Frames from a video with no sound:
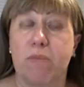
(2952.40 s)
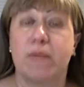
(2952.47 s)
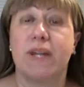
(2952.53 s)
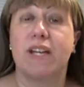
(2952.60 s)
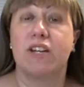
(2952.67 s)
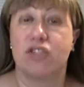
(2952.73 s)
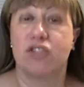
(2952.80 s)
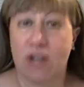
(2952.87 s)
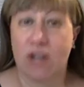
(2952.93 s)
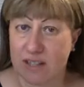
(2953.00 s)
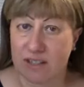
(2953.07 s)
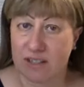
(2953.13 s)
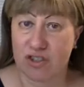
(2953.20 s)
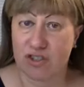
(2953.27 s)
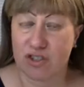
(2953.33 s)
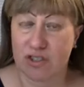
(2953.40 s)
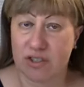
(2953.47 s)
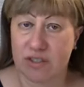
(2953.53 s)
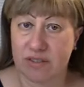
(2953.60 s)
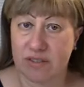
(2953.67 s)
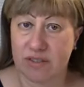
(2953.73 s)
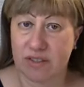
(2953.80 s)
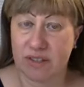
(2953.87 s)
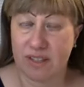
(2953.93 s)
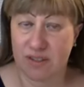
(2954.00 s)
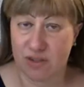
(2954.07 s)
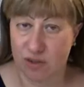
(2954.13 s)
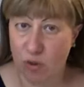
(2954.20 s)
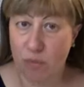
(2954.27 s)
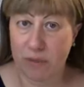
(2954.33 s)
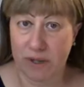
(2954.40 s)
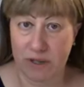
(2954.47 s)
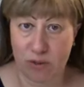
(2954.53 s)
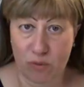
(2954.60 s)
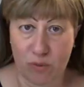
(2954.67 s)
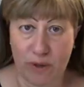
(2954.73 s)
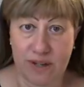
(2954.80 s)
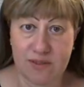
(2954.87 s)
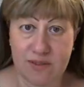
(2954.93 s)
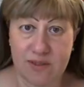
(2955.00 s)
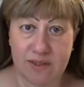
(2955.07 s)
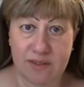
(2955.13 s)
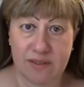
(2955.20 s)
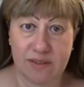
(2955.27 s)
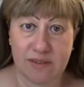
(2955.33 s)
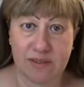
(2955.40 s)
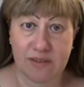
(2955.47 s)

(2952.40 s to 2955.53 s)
being challenged in so many ways.